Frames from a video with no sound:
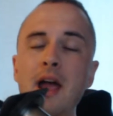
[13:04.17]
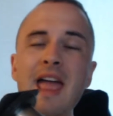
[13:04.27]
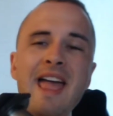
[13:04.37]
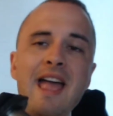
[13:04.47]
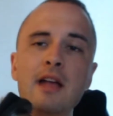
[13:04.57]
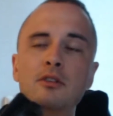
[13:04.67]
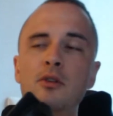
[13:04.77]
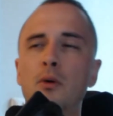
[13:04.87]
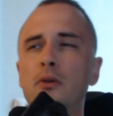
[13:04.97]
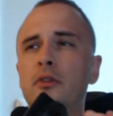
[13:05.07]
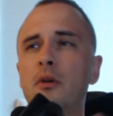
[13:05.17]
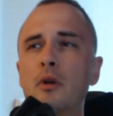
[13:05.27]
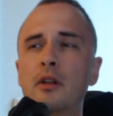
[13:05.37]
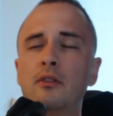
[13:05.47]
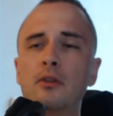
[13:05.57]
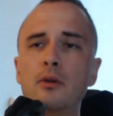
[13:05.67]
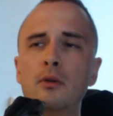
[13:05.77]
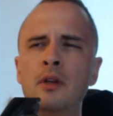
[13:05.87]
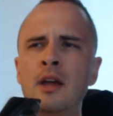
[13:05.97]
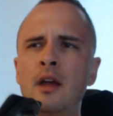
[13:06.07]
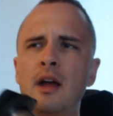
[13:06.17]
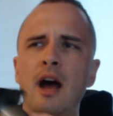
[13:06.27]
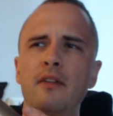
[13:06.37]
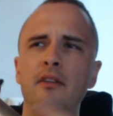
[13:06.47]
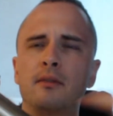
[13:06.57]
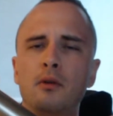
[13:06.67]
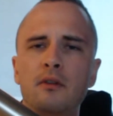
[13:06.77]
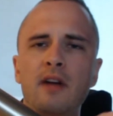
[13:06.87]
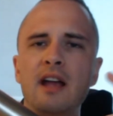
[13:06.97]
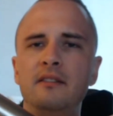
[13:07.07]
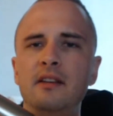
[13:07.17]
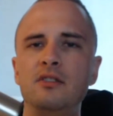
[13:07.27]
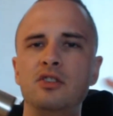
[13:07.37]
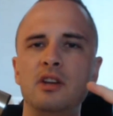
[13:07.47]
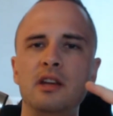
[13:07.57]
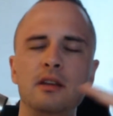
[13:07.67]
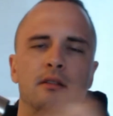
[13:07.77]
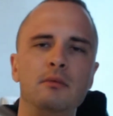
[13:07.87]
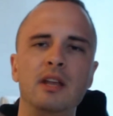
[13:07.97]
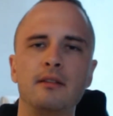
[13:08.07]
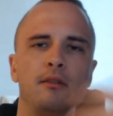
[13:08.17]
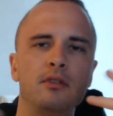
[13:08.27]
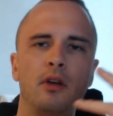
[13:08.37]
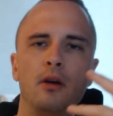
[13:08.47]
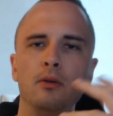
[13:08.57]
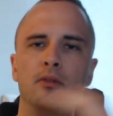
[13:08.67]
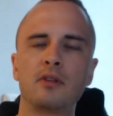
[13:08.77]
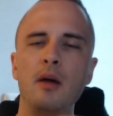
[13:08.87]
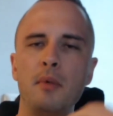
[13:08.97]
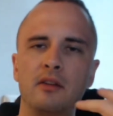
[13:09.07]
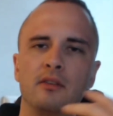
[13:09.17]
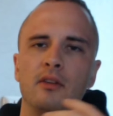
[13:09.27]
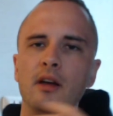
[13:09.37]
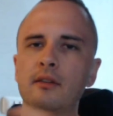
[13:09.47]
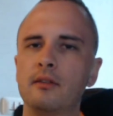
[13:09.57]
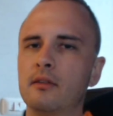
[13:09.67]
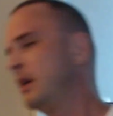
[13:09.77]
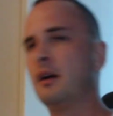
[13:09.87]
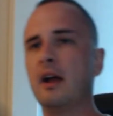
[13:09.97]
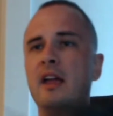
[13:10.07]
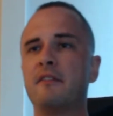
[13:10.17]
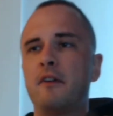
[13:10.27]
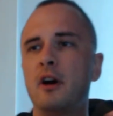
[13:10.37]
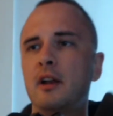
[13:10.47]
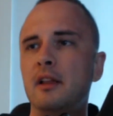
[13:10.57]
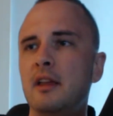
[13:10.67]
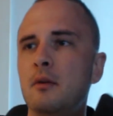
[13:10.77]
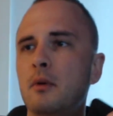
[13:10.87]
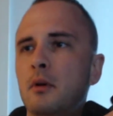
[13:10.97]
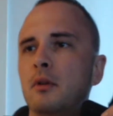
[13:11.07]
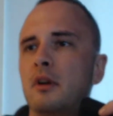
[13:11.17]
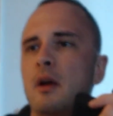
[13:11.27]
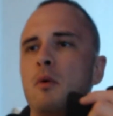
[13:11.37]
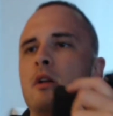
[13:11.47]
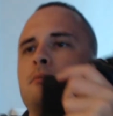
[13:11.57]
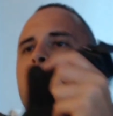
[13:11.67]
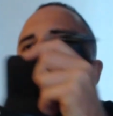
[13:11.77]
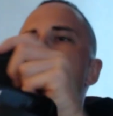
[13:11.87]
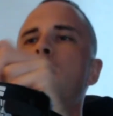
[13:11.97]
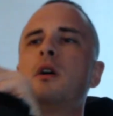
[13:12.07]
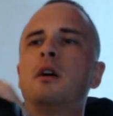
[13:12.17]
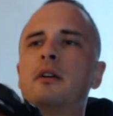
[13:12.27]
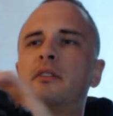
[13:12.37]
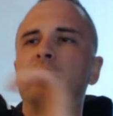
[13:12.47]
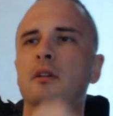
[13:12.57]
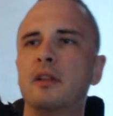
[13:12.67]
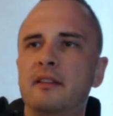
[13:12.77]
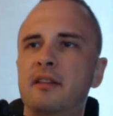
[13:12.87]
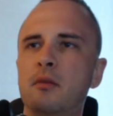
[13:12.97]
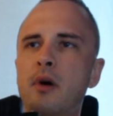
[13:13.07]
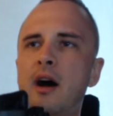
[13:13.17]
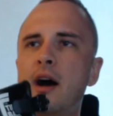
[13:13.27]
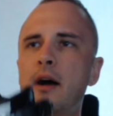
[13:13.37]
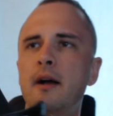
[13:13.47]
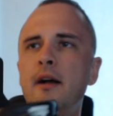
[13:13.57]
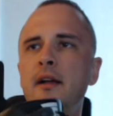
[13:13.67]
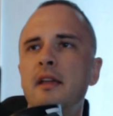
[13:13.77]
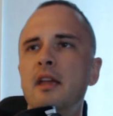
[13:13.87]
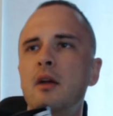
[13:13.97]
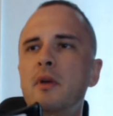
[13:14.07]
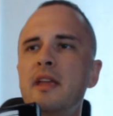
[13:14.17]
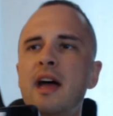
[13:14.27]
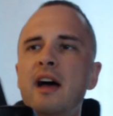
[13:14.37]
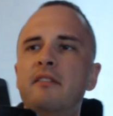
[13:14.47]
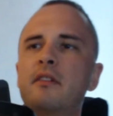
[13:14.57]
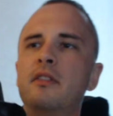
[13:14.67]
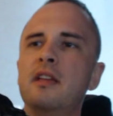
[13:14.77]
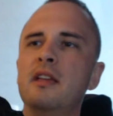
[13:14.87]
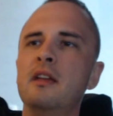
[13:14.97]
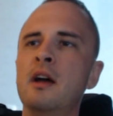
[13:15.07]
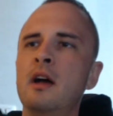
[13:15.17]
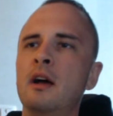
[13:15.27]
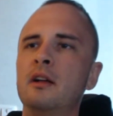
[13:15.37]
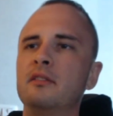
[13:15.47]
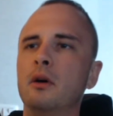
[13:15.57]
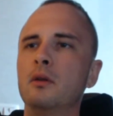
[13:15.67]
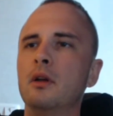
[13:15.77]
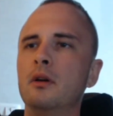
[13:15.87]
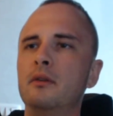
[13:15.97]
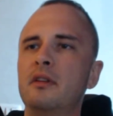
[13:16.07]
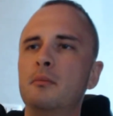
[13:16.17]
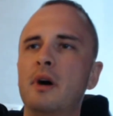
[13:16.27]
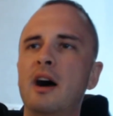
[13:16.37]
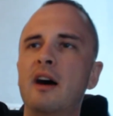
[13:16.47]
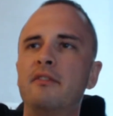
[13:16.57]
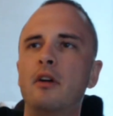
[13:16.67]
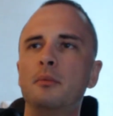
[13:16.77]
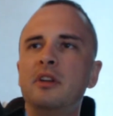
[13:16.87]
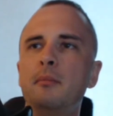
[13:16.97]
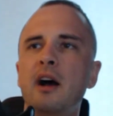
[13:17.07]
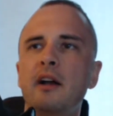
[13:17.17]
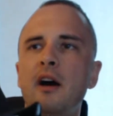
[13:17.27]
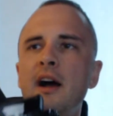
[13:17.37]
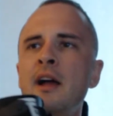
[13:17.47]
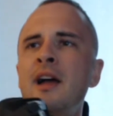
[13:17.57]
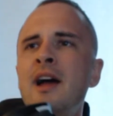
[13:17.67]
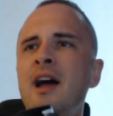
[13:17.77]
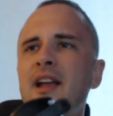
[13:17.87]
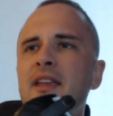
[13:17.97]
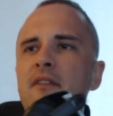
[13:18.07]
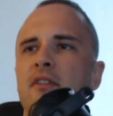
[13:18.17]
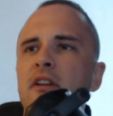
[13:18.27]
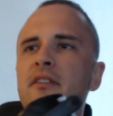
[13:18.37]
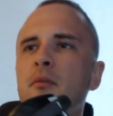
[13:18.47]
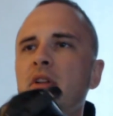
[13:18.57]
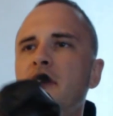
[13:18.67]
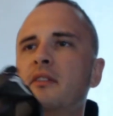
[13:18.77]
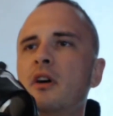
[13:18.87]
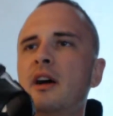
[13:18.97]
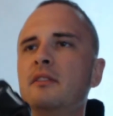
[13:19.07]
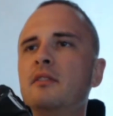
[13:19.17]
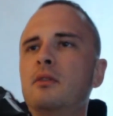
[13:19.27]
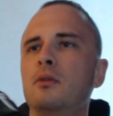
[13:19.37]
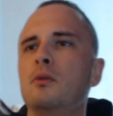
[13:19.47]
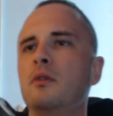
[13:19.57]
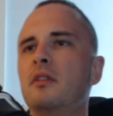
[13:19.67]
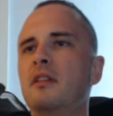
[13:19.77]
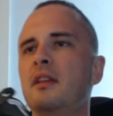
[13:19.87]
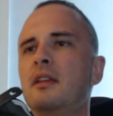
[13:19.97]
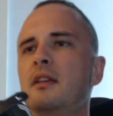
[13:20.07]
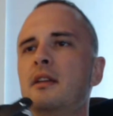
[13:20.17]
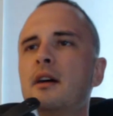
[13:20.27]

and you also want to do other sort of ATG, knees over toes type exercises. And finally, we will look at one more single leg Tib Bar. Here we have the Solo Tib Bar from Tib Bar Guy. Again, very similar design to the